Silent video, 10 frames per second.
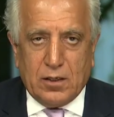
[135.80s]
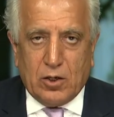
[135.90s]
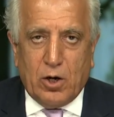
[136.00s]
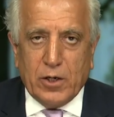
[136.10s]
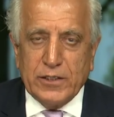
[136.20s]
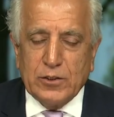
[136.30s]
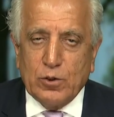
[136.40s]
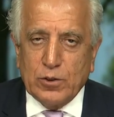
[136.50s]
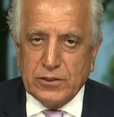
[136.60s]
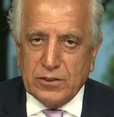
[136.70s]

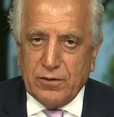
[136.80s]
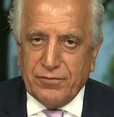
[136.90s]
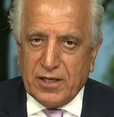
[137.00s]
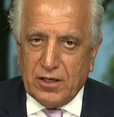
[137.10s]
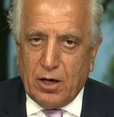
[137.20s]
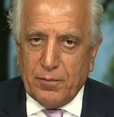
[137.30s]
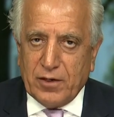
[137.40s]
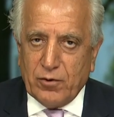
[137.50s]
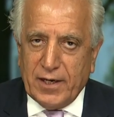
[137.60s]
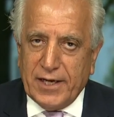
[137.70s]
corridors of
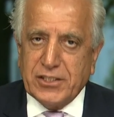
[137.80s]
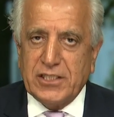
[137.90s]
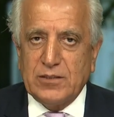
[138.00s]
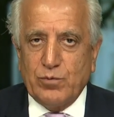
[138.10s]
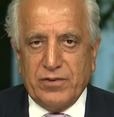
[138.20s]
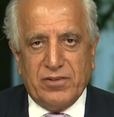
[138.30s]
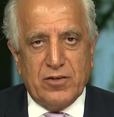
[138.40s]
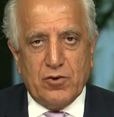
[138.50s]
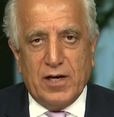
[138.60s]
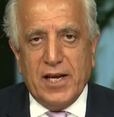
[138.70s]
economic relations with
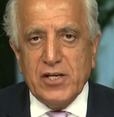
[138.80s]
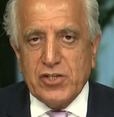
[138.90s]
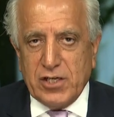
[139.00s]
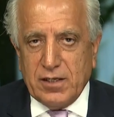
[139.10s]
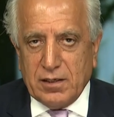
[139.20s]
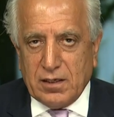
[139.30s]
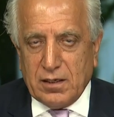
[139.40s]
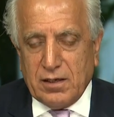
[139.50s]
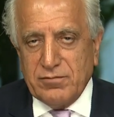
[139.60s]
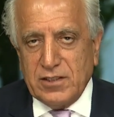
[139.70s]
Central Asia,
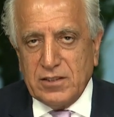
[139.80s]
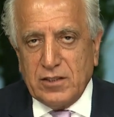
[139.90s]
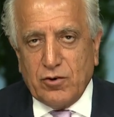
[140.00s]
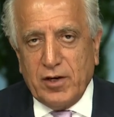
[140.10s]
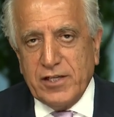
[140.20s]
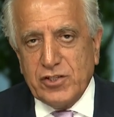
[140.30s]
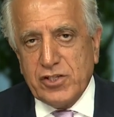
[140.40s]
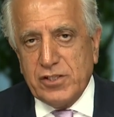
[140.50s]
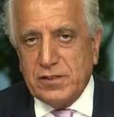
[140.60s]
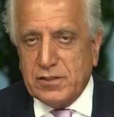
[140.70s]
give the Central
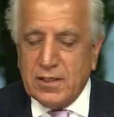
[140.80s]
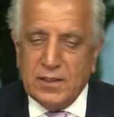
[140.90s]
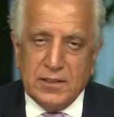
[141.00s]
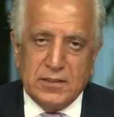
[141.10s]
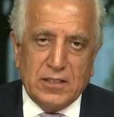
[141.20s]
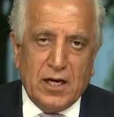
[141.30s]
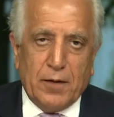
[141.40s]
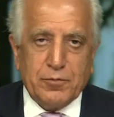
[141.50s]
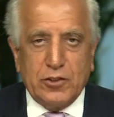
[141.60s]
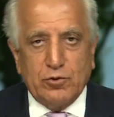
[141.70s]
Asians the
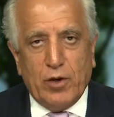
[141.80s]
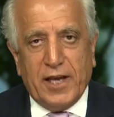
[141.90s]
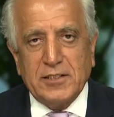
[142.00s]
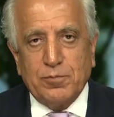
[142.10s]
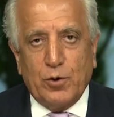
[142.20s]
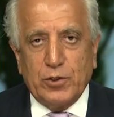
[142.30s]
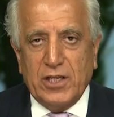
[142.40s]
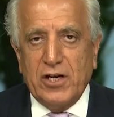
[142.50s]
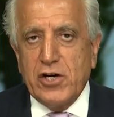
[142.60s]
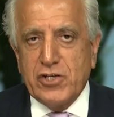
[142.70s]
option to export
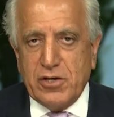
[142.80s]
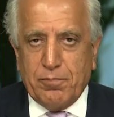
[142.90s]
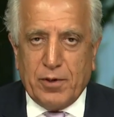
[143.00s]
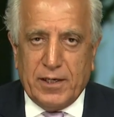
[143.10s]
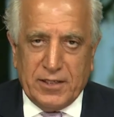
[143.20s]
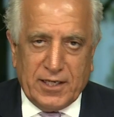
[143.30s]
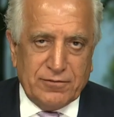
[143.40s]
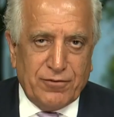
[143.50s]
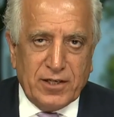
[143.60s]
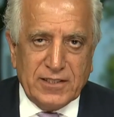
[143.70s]
energy
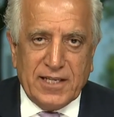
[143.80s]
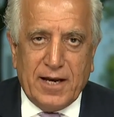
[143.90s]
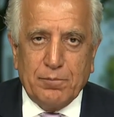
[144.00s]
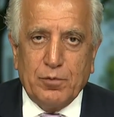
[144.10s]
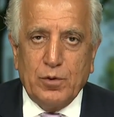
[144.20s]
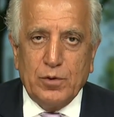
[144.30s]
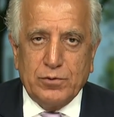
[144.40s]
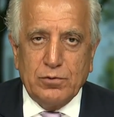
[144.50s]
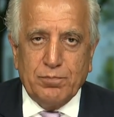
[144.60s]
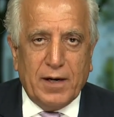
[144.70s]
products, for example,
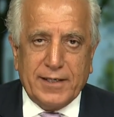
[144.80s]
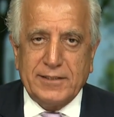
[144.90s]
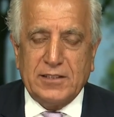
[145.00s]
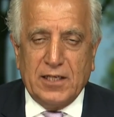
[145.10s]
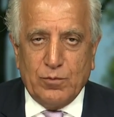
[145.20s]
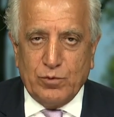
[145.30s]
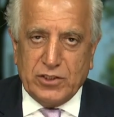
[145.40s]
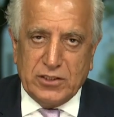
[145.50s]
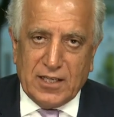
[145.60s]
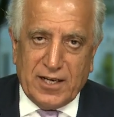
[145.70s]
to Pakistan,
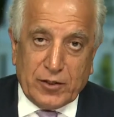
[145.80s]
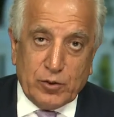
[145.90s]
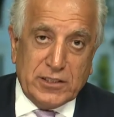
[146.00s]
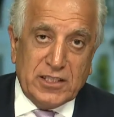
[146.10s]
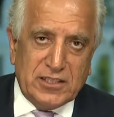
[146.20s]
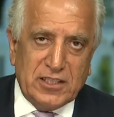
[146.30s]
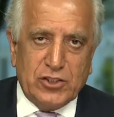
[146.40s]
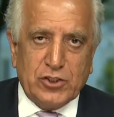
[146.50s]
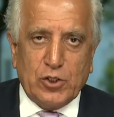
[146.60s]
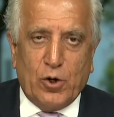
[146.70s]
which is electricity
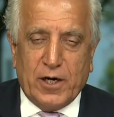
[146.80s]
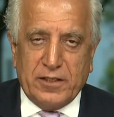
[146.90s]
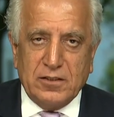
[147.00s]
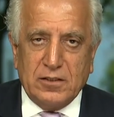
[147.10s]
short,